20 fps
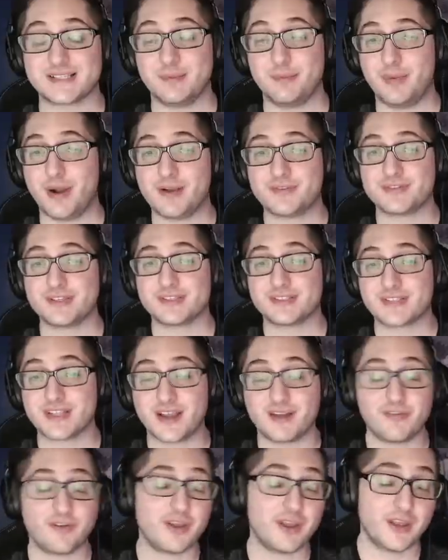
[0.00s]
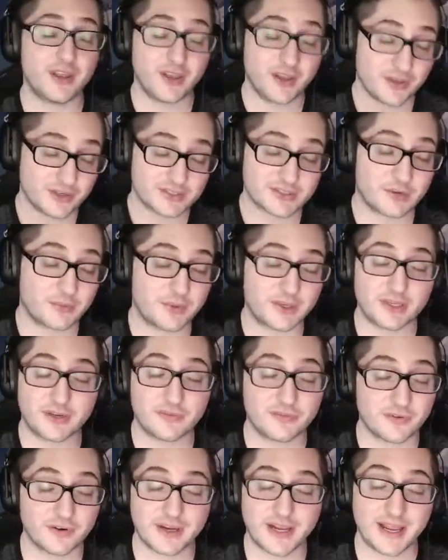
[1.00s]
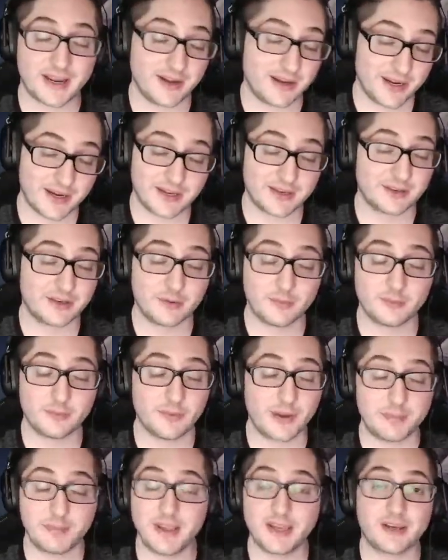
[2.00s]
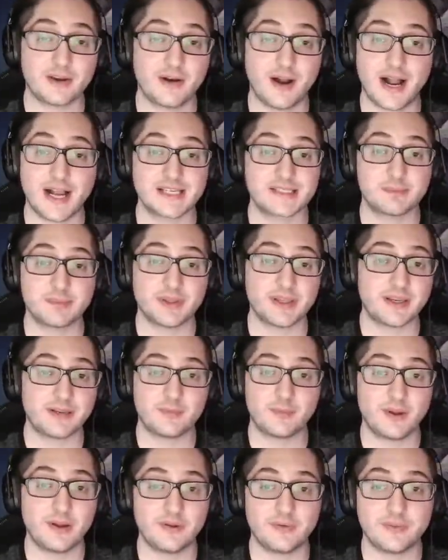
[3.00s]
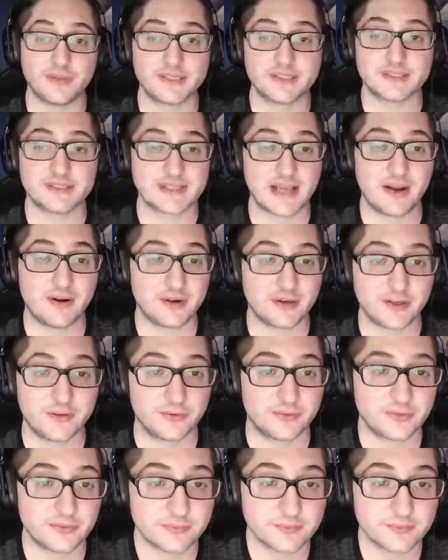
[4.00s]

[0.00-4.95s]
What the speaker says: buffs and stuff. So when you forget and you make your eyes bleed, well, this is how it goes.